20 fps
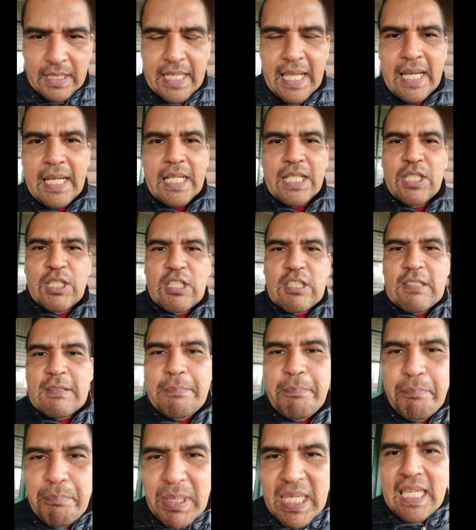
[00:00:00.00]
and it's
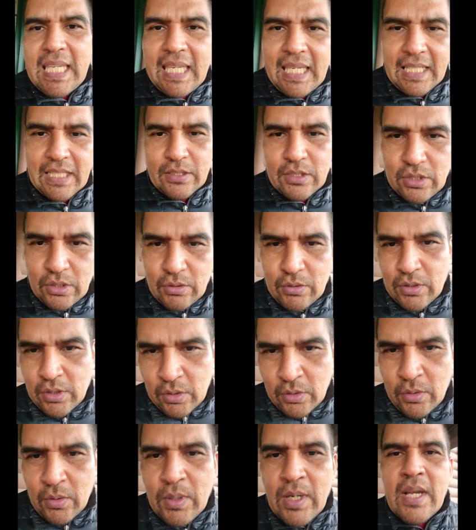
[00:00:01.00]
speaking to
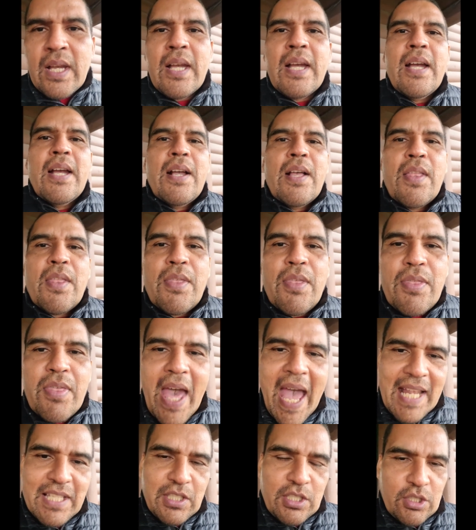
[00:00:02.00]
you,
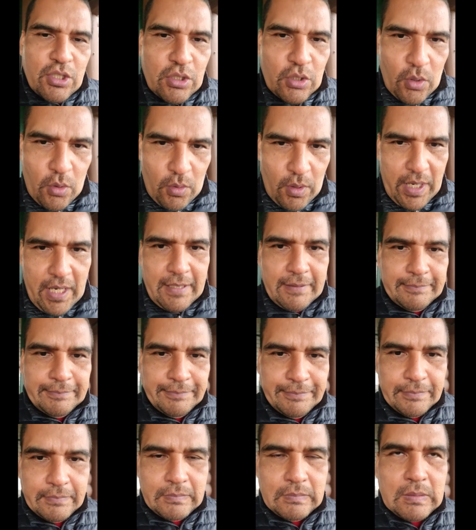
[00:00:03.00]
that's a story.
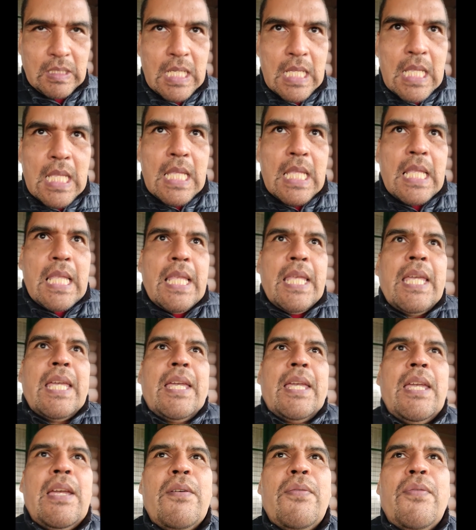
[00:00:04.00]

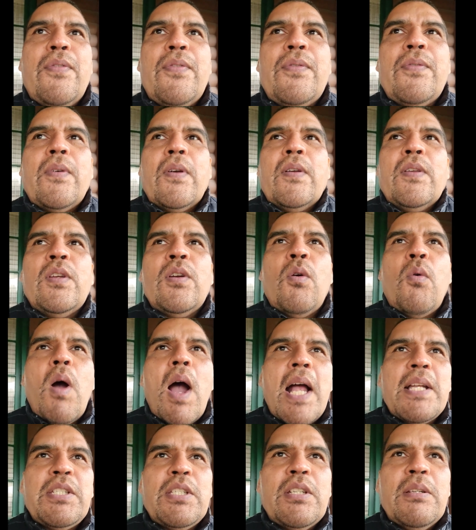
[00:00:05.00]
If you're
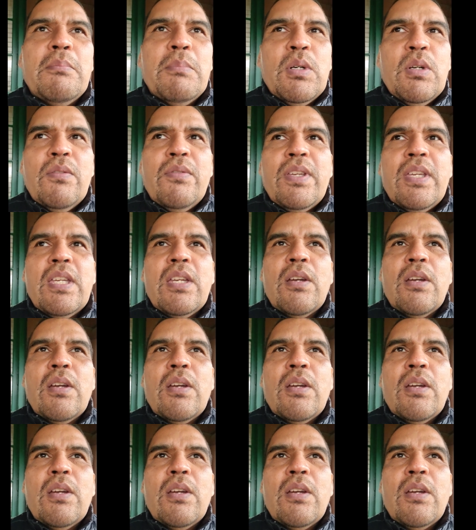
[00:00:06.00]
watching a movie